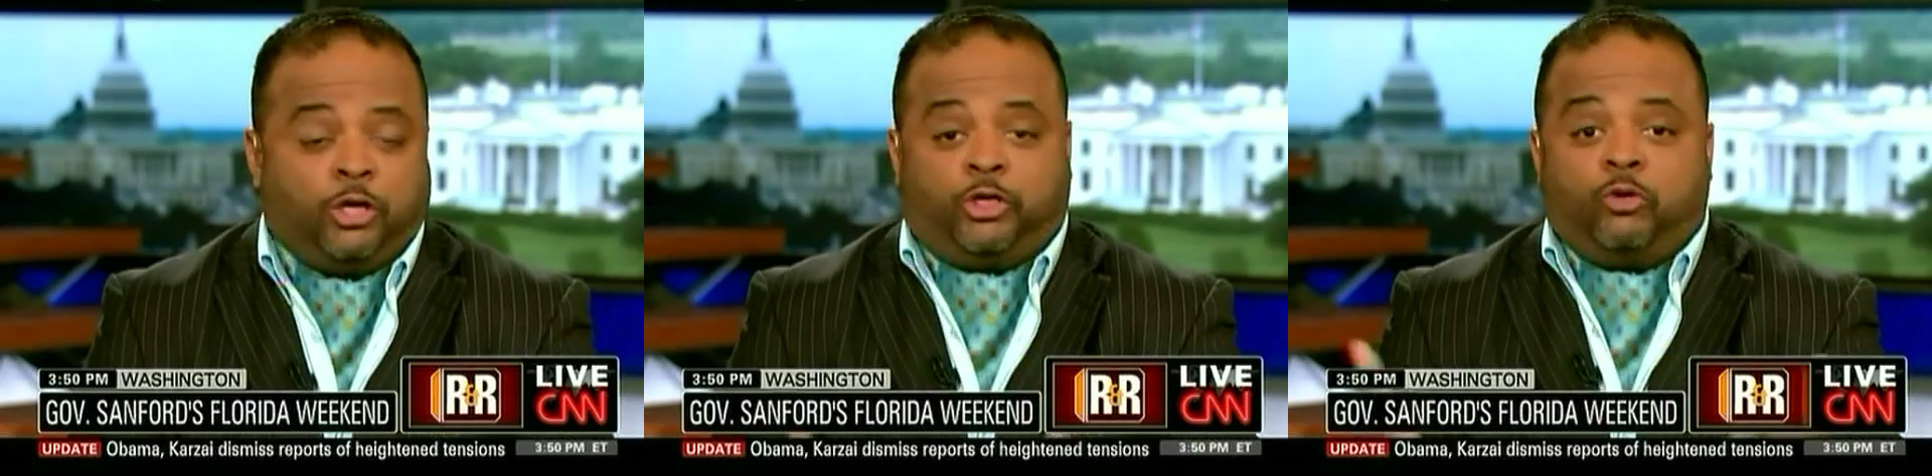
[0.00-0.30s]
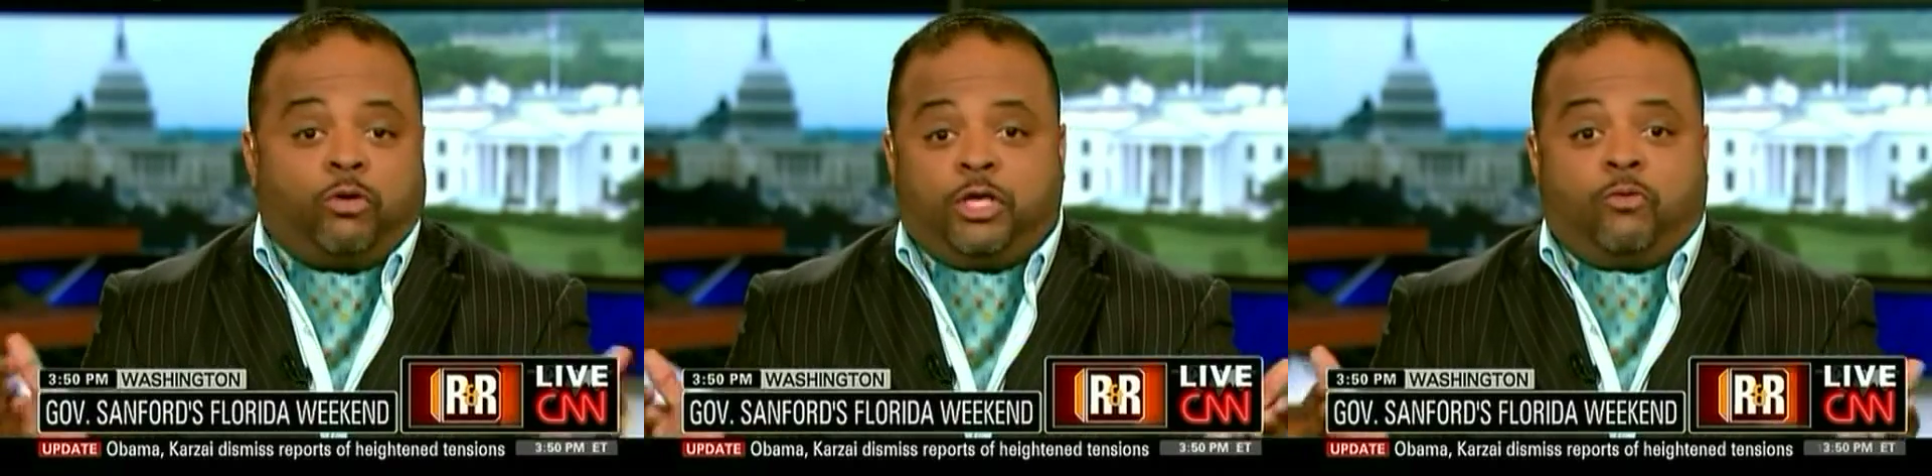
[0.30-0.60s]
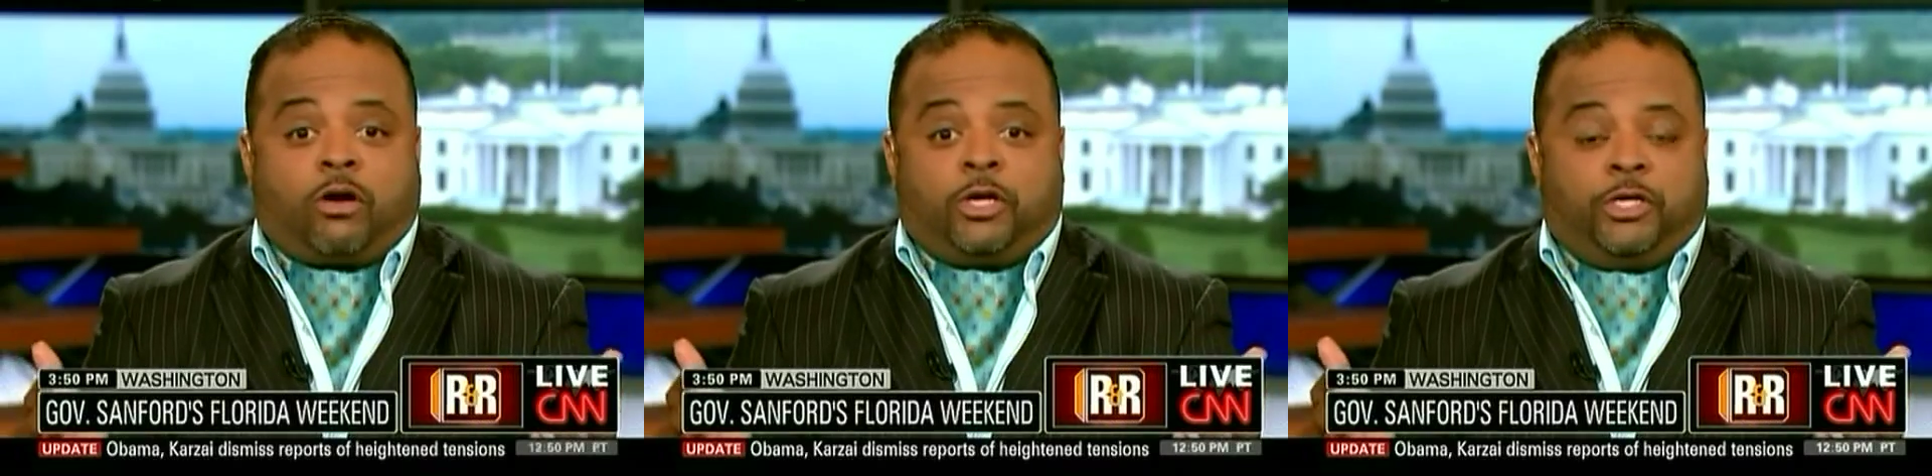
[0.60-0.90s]
Do what you
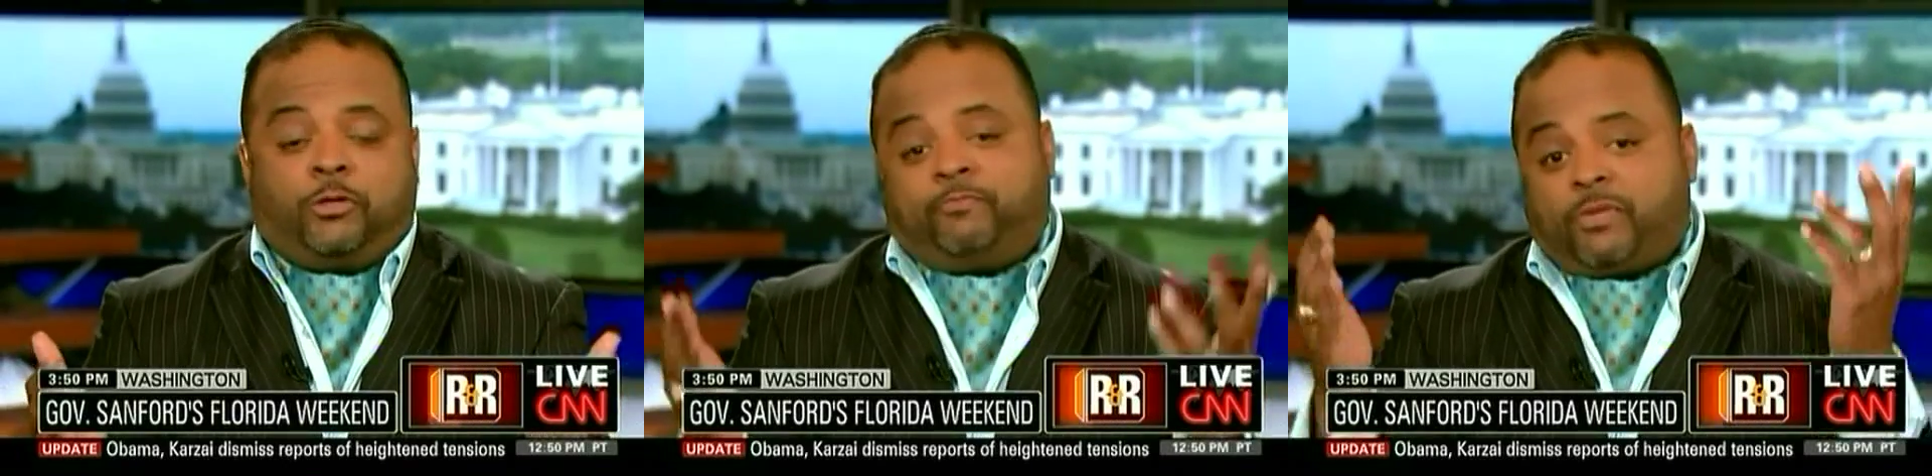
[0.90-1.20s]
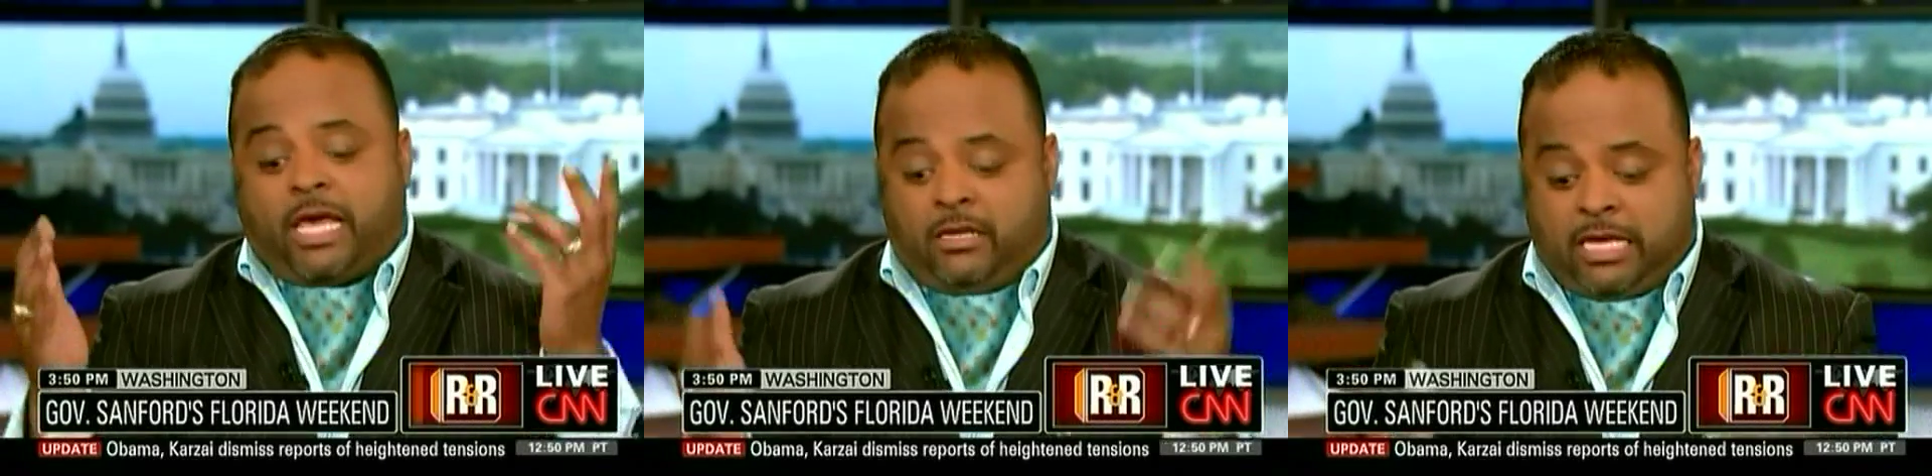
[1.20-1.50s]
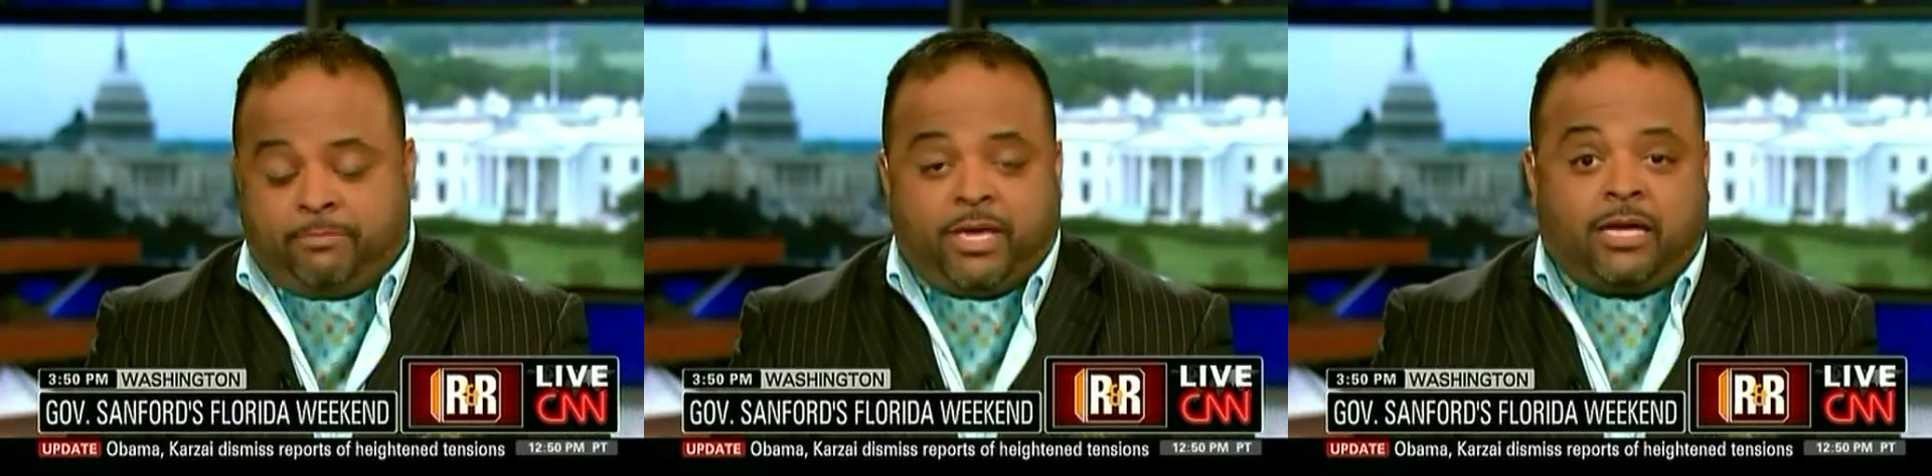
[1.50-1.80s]
want to do. And
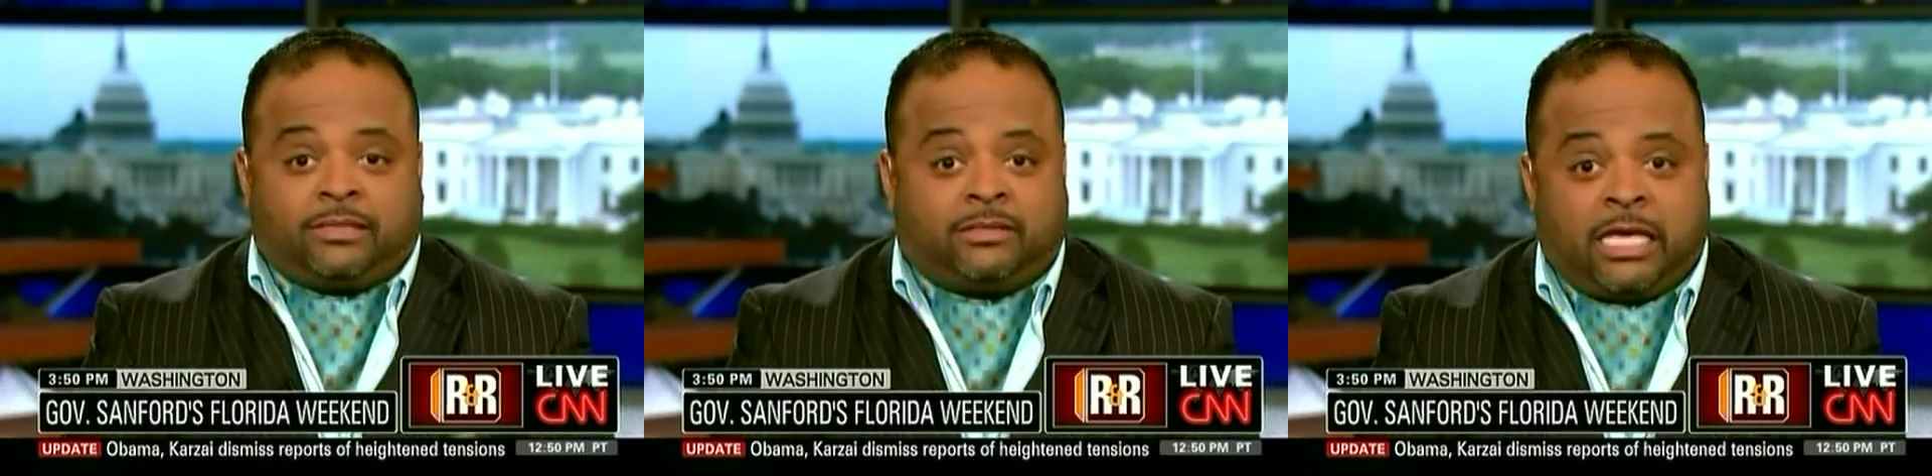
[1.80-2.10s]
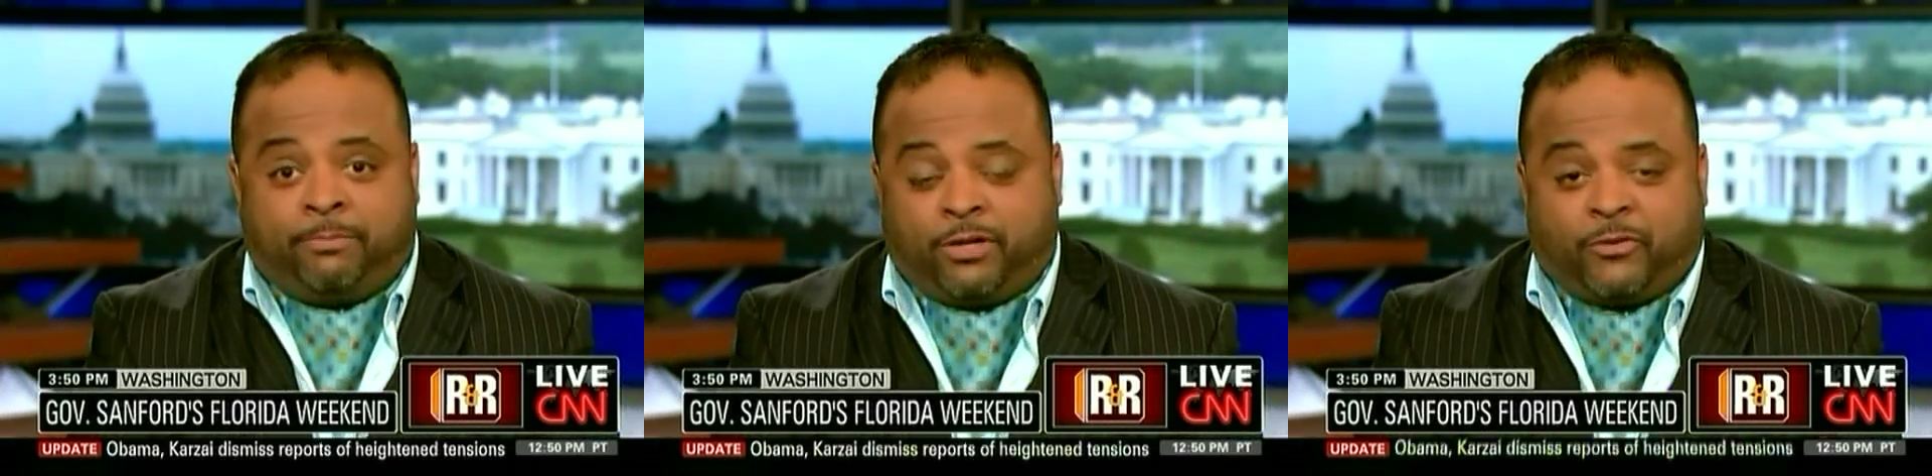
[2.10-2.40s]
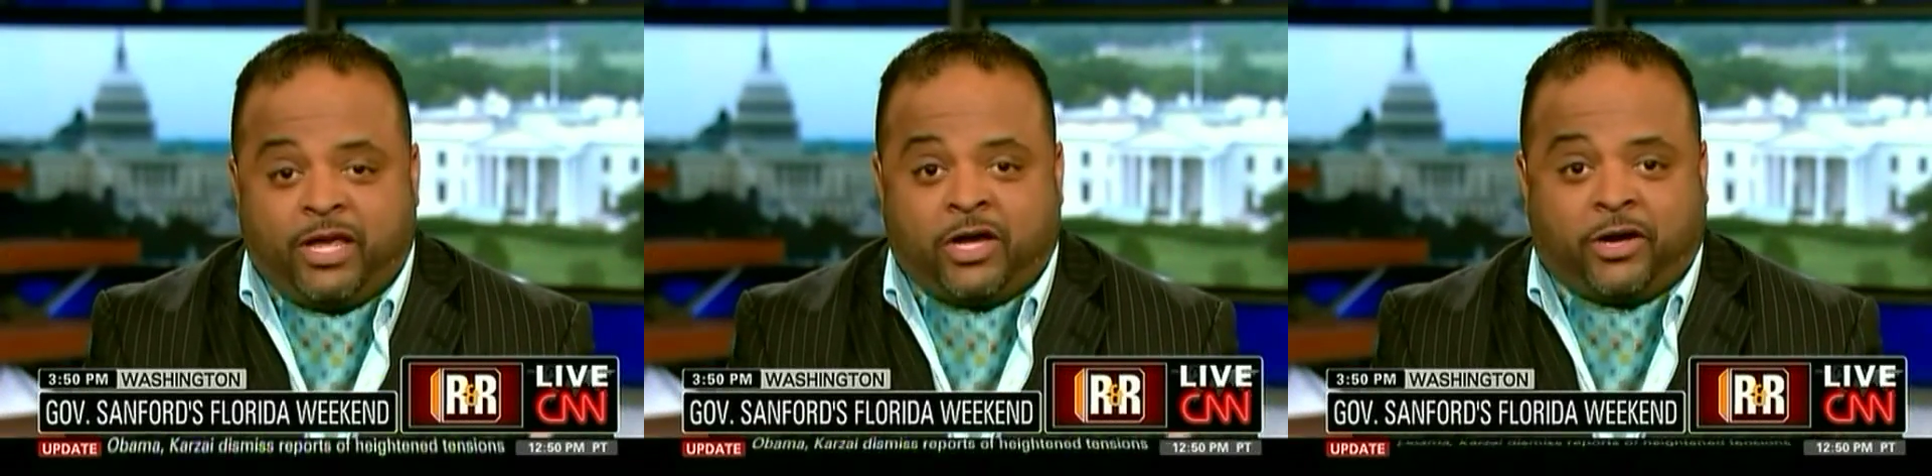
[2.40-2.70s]
like Beyonce say, put a
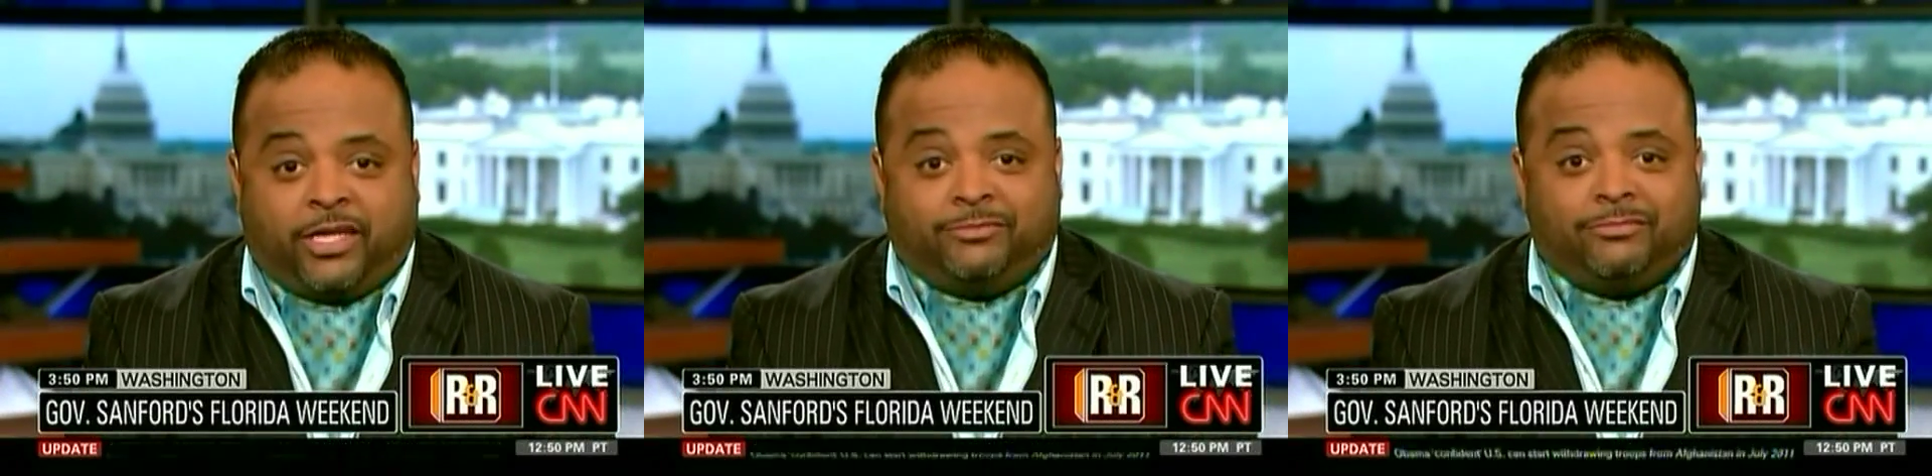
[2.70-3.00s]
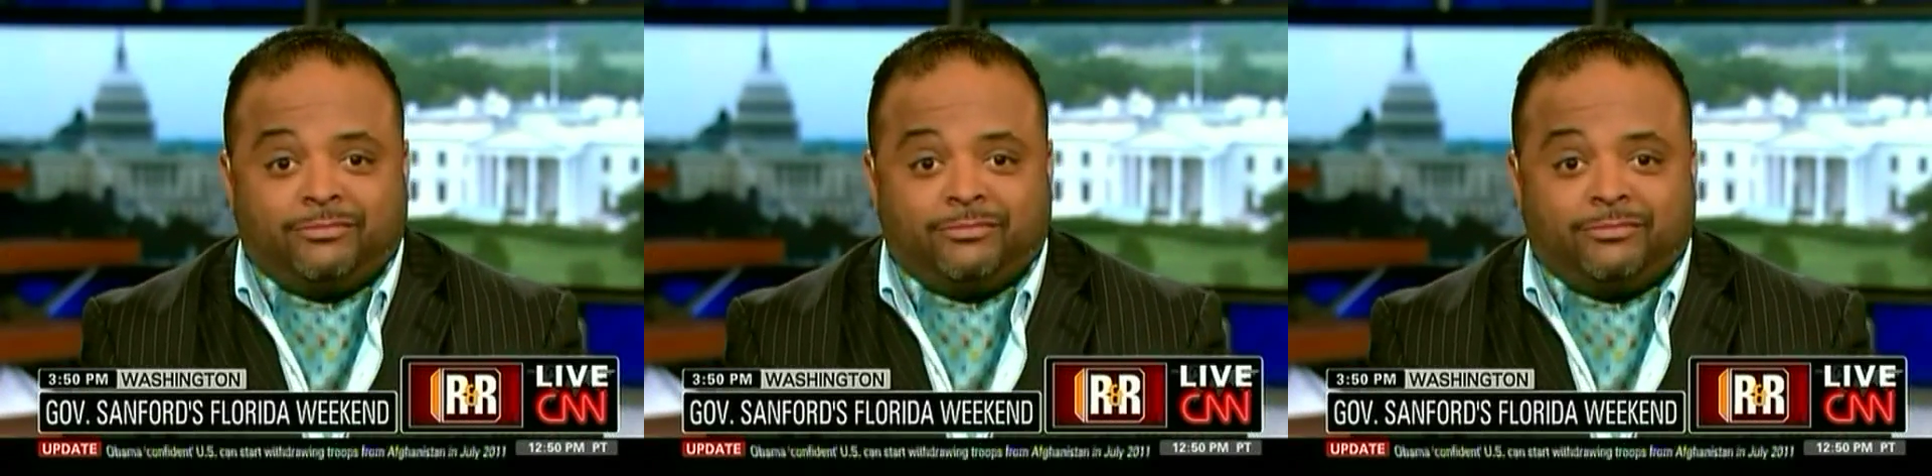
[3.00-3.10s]
ring on it.